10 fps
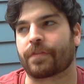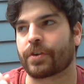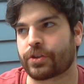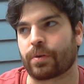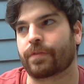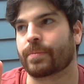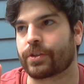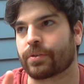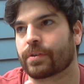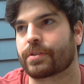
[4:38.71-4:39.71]
first short film they
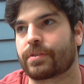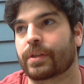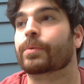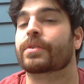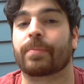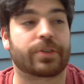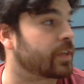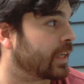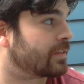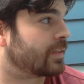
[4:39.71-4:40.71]
showed us, there was a bunch
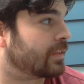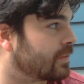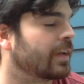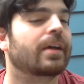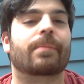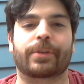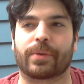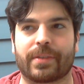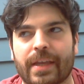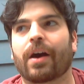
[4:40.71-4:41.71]
of night scenes, but you
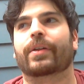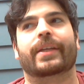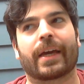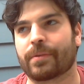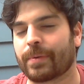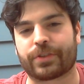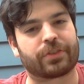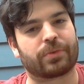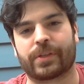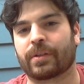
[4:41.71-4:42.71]
could tell he had a bunch of
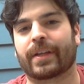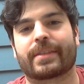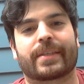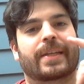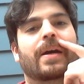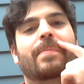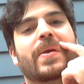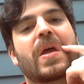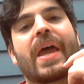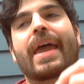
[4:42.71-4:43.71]
studio lights set up,
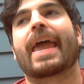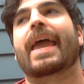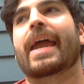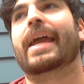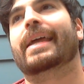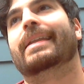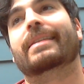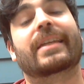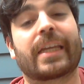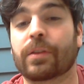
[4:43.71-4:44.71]

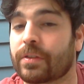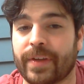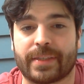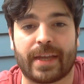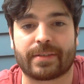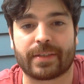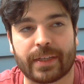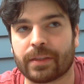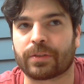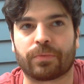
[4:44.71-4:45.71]
and it looked fantastic.
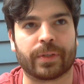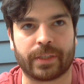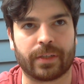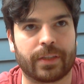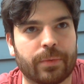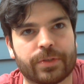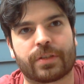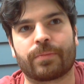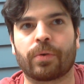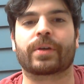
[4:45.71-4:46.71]
It looked really good. There was
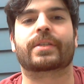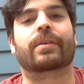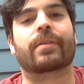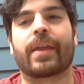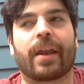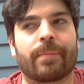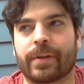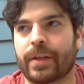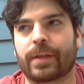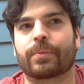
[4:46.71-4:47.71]
some noise here and there,
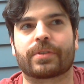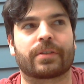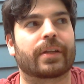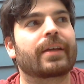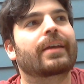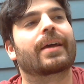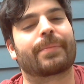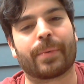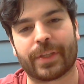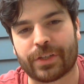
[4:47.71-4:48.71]
but it was good.
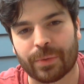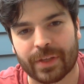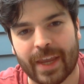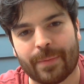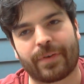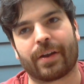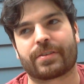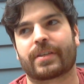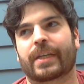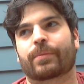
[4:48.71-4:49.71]
But when they showed the campfire
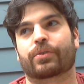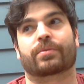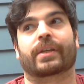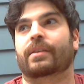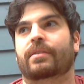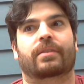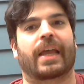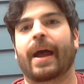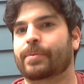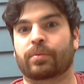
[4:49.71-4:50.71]
scene, which was like
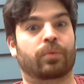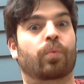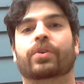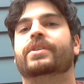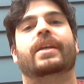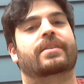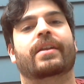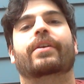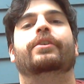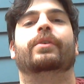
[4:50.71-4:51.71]
the absolute worst case
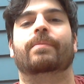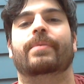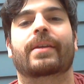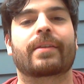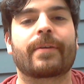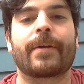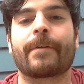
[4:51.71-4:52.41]
scenario you can be in,